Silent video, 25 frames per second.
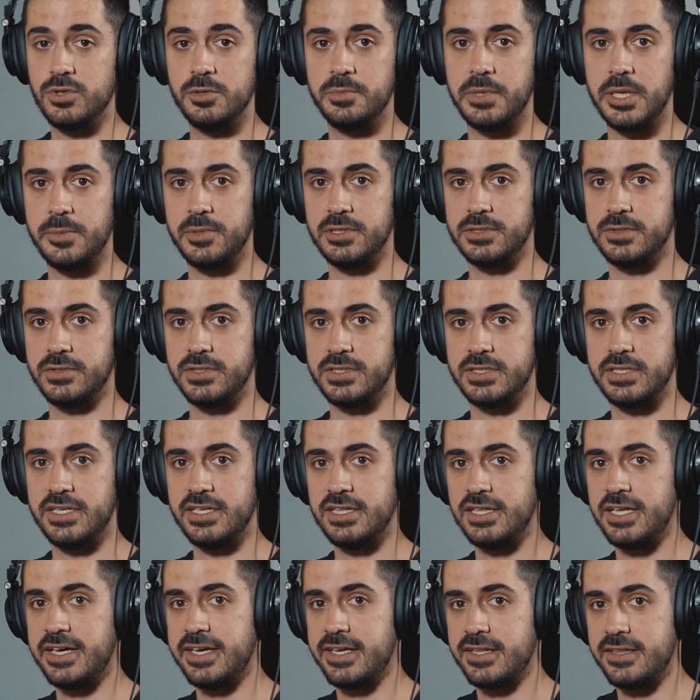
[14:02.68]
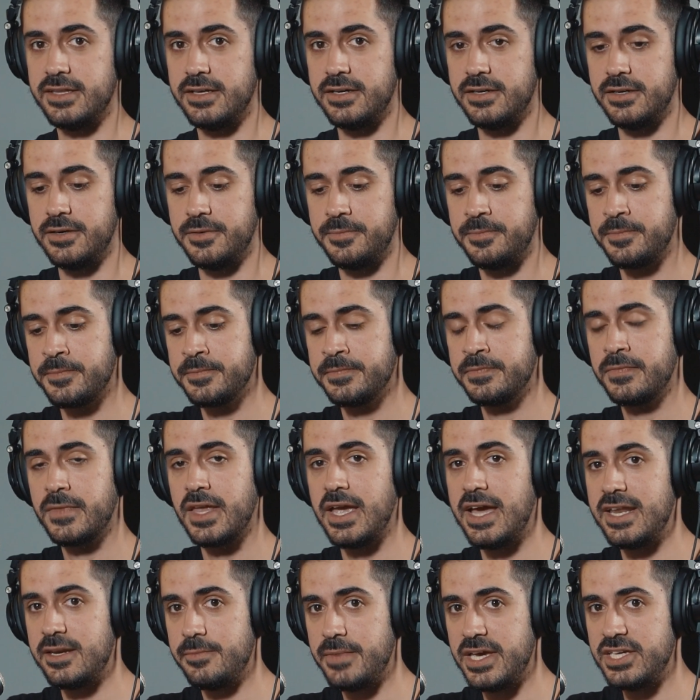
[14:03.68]
will be able to see like the
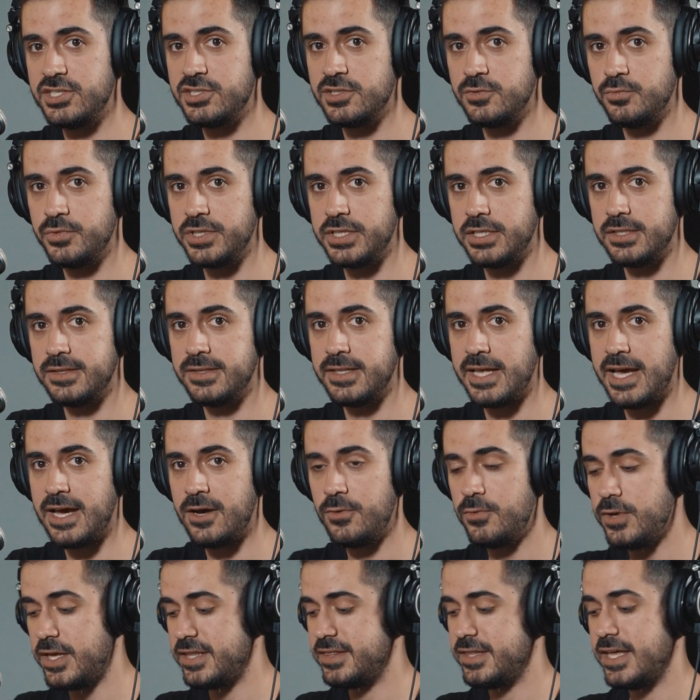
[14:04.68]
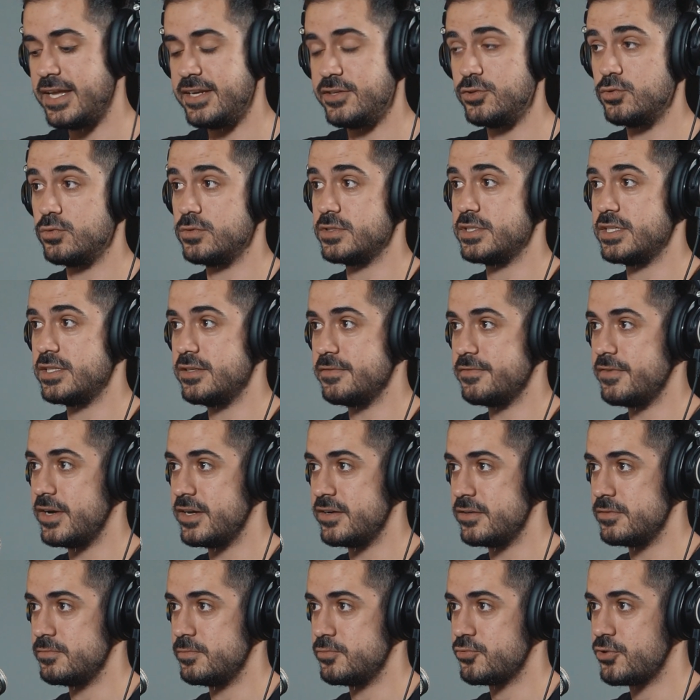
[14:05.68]
animation we did now, and then you'll see the
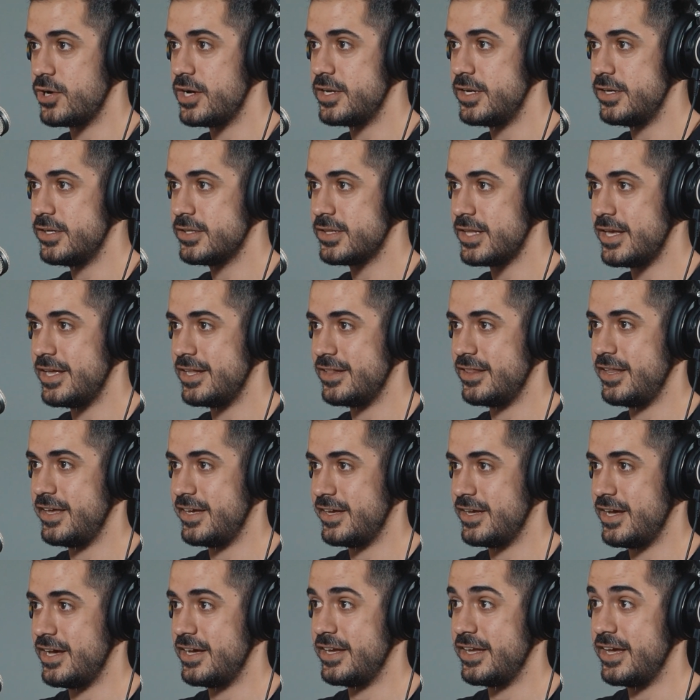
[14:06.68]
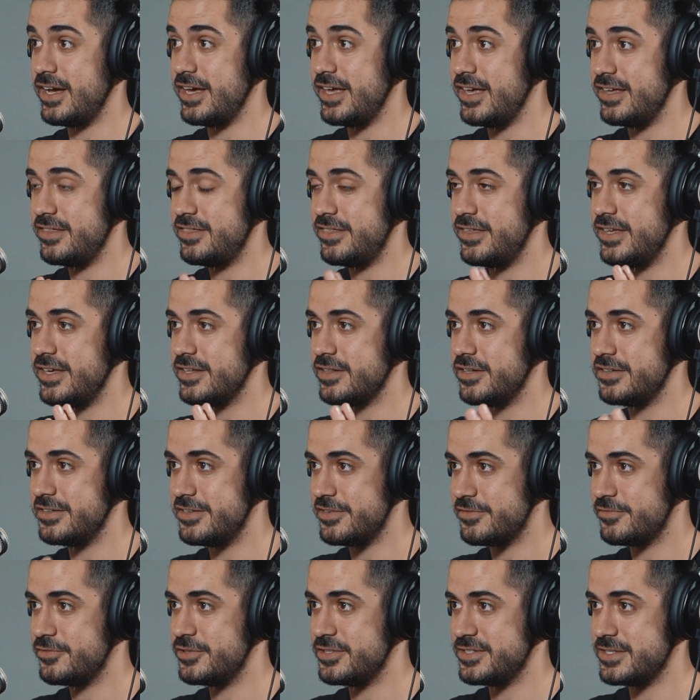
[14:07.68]
final product. And like, I think the
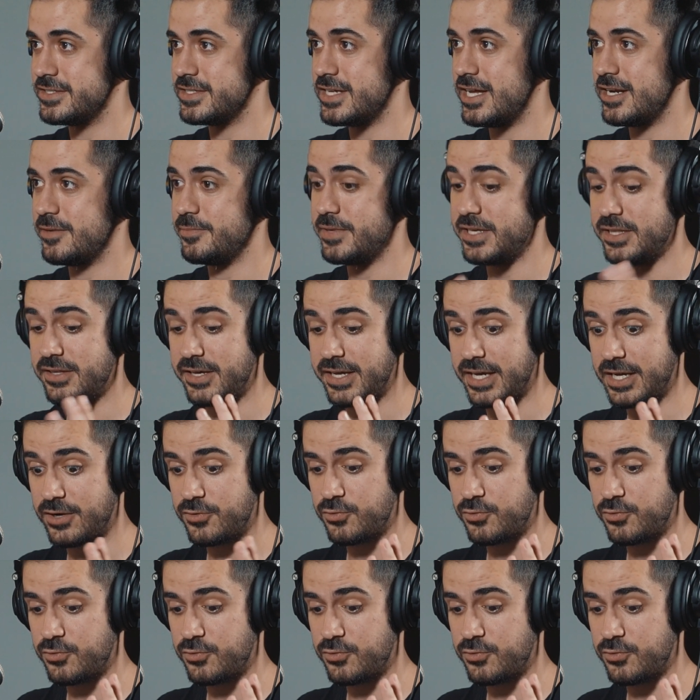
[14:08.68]
difference is gonna be like